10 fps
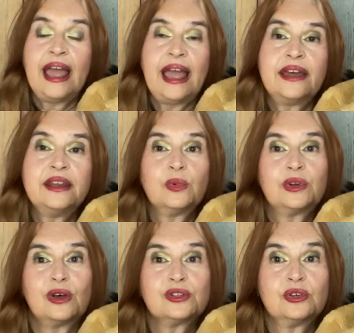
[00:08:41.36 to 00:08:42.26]
And it would
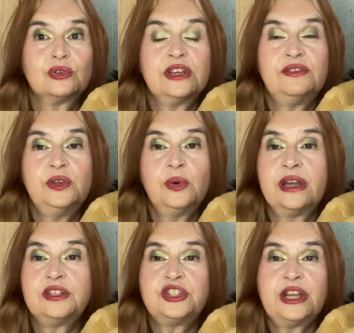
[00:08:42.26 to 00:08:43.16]
also give you
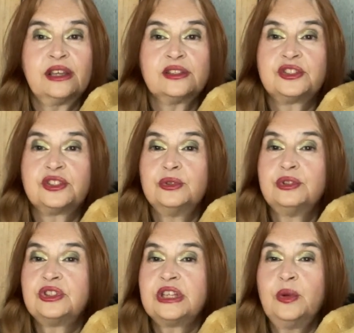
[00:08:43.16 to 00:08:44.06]
a chance to
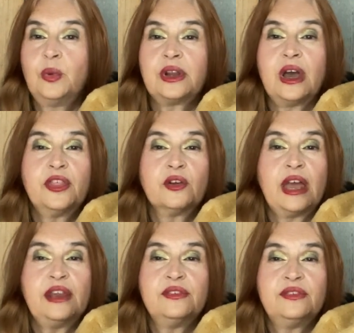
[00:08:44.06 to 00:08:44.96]
see what other
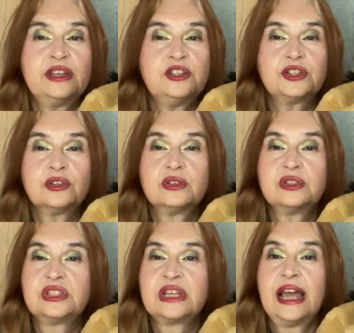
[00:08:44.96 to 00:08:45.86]

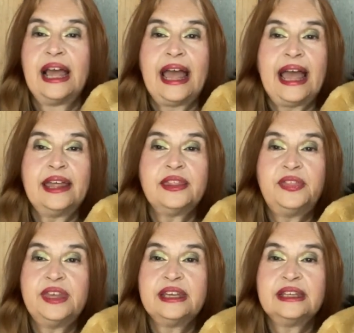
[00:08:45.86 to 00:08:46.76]
adventures and
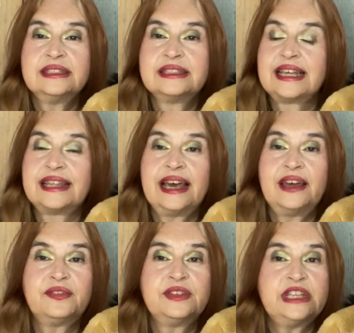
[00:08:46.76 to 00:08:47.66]
things
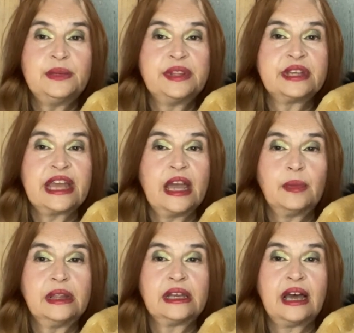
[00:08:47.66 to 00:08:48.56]
that Fatima the
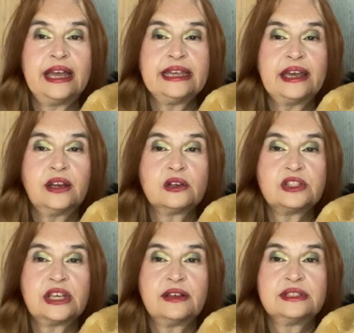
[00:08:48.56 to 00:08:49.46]
Camel and I get
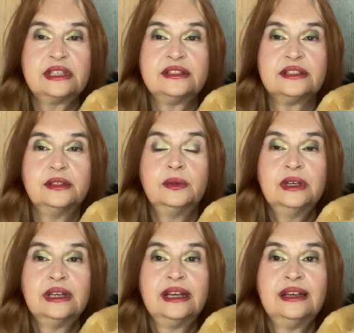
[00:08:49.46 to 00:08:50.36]
ourselves into.
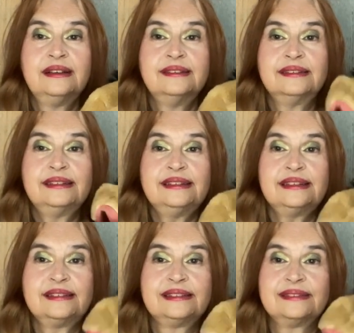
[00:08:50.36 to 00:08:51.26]
We
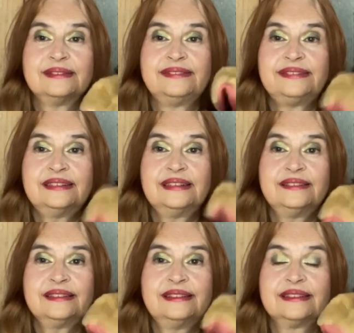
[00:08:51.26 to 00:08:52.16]
have some fun
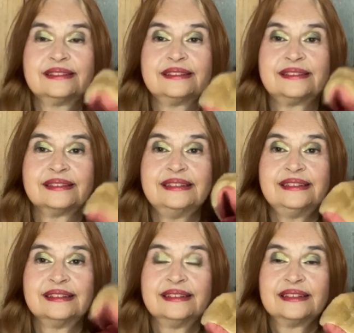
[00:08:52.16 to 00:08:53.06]
adventures over
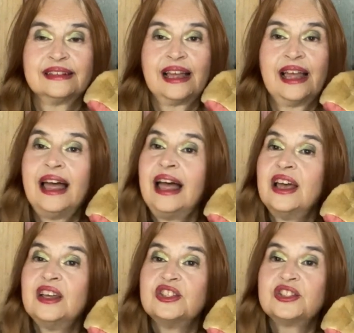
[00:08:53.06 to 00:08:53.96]
here.
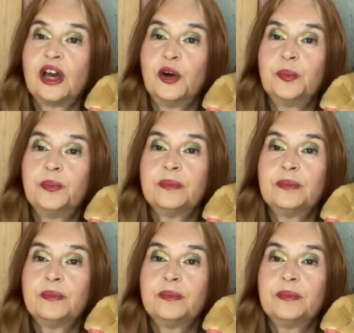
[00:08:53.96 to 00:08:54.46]
So